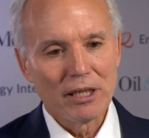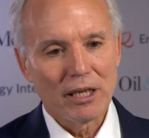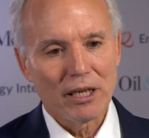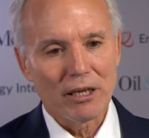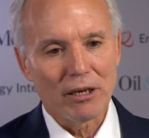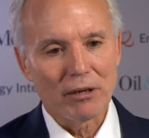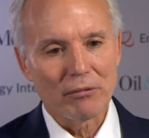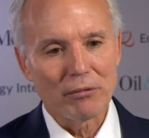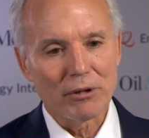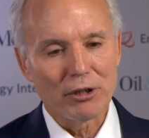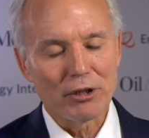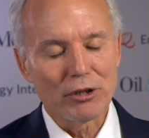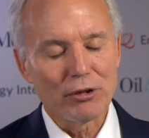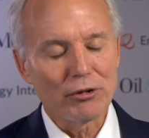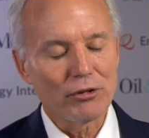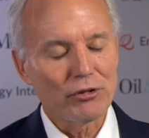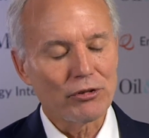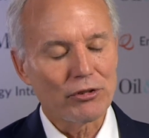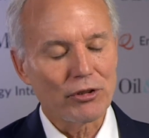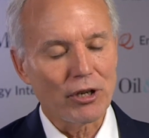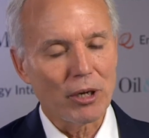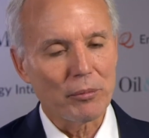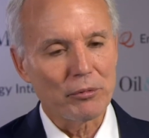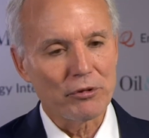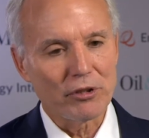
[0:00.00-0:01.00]

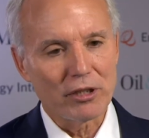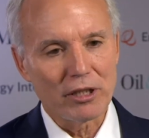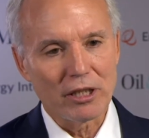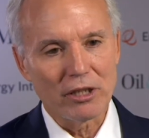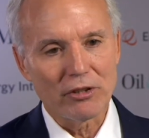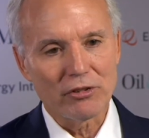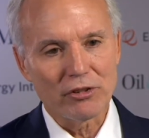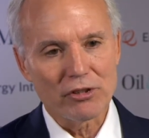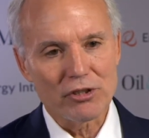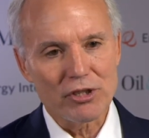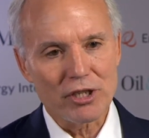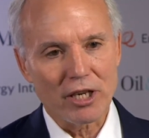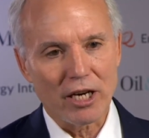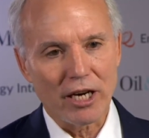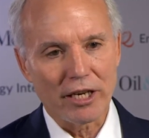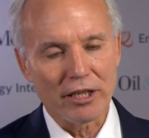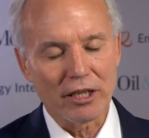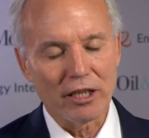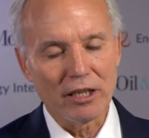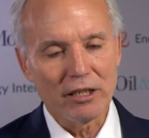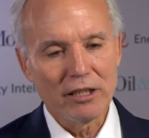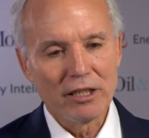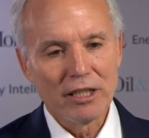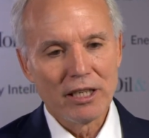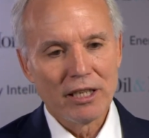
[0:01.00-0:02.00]
reduced subsidies in
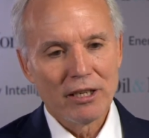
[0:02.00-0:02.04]
China.